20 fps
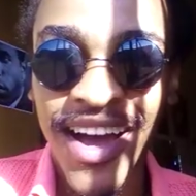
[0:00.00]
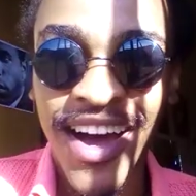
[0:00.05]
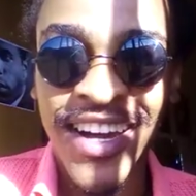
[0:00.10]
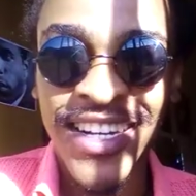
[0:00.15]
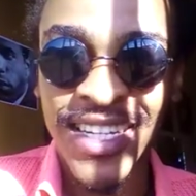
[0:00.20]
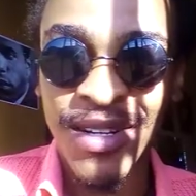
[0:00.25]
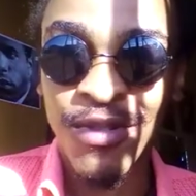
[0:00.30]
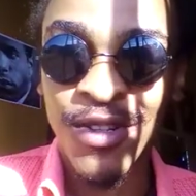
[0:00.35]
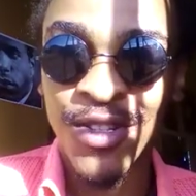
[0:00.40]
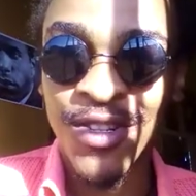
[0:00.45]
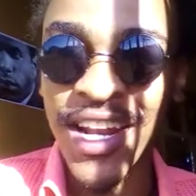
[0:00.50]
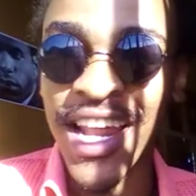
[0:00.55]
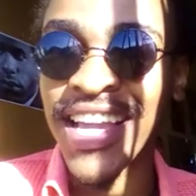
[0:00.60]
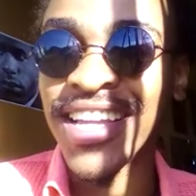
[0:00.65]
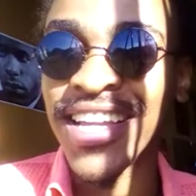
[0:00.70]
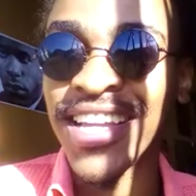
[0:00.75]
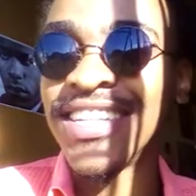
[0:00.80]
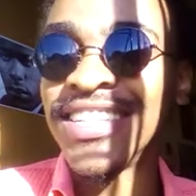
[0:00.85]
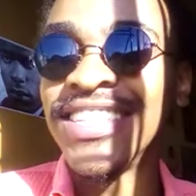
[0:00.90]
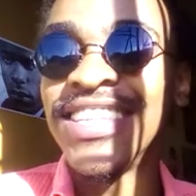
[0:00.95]
aren't able to
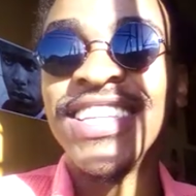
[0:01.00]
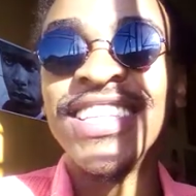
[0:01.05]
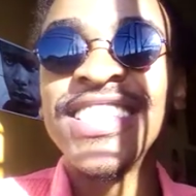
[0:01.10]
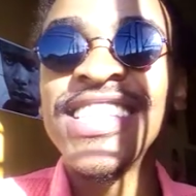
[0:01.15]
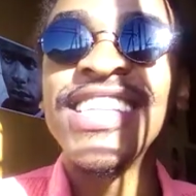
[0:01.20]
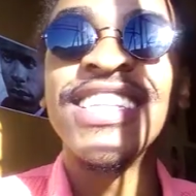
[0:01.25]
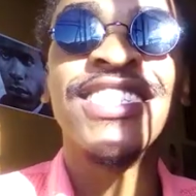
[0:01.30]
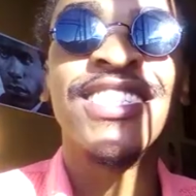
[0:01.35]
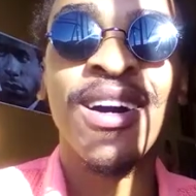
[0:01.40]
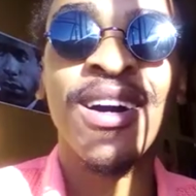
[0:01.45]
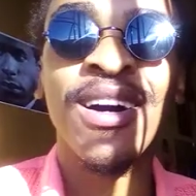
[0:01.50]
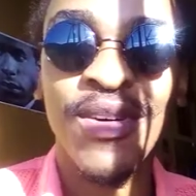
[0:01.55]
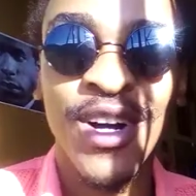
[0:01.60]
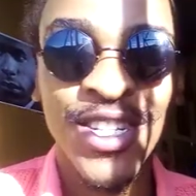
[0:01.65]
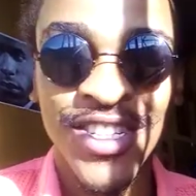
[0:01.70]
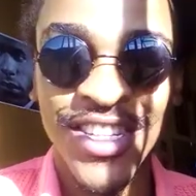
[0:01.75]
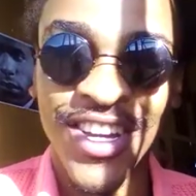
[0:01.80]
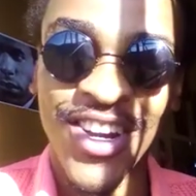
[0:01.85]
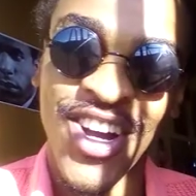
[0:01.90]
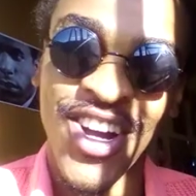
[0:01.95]
like easily jump
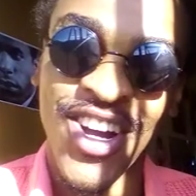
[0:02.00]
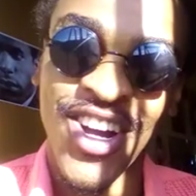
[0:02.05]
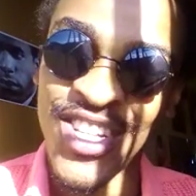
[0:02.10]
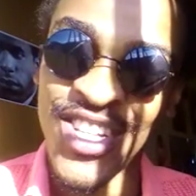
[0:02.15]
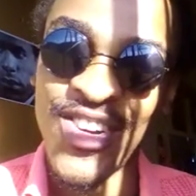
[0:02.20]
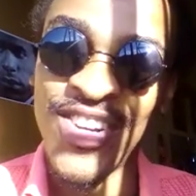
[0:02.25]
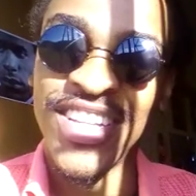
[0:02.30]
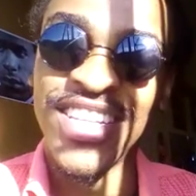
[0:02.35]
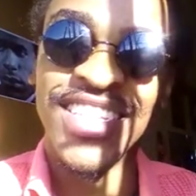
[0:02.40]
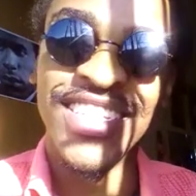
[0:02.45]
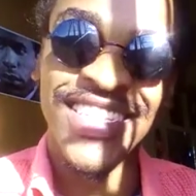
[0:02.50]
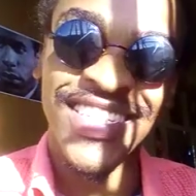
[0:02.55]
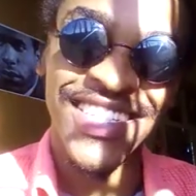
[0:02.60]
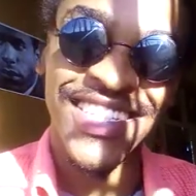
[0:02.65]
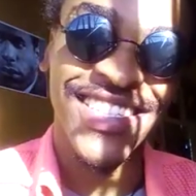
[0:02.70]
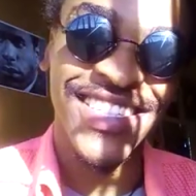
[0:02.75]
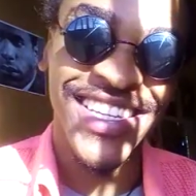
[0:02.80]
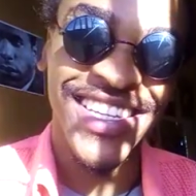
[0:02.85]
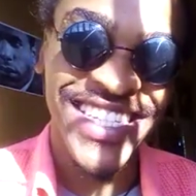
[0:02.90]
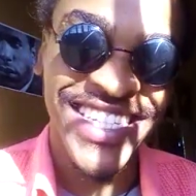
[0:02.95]
onto the castle or
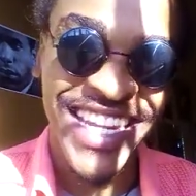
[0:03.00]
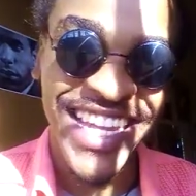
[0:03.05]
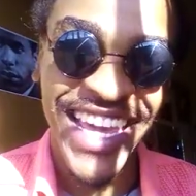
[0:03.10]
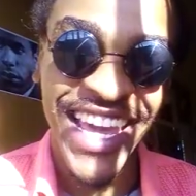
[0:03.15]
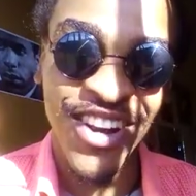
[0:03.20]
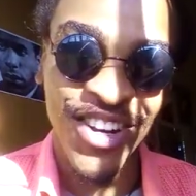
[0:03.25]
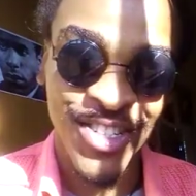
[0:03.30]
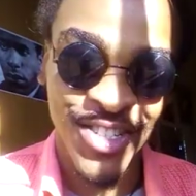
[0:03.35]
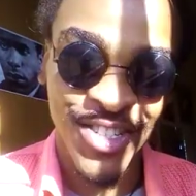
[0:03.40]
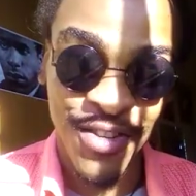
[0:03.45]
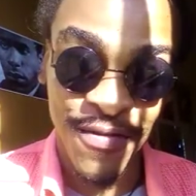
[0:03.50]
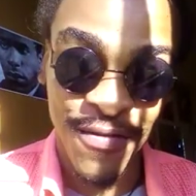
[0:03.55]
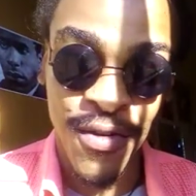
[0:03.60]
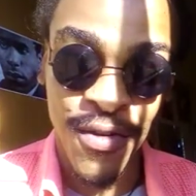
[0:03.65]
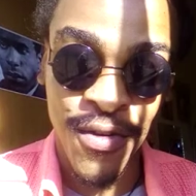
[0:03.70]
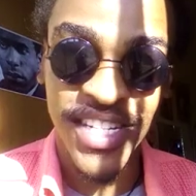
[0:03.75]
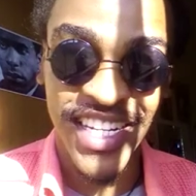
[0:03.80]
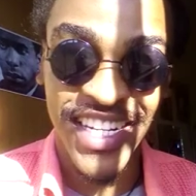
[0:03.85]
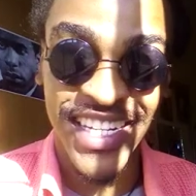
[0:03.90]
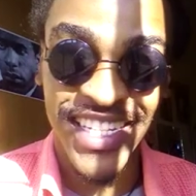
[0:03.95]
easily get onto the
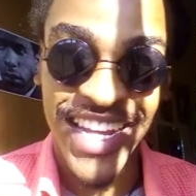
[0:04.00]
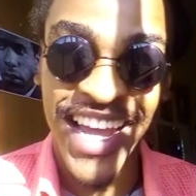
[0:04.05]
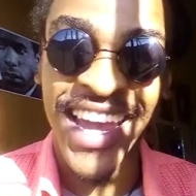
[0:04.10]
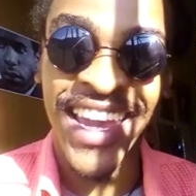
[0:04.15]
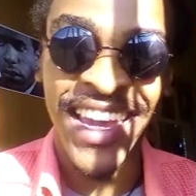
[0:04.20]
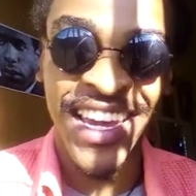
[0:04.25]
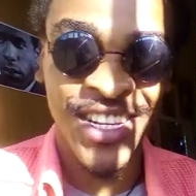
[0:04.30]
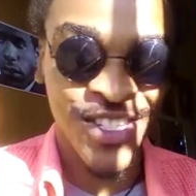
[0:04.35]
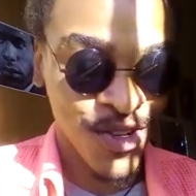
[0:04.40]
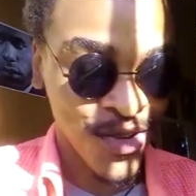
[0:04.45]
fort and attack it.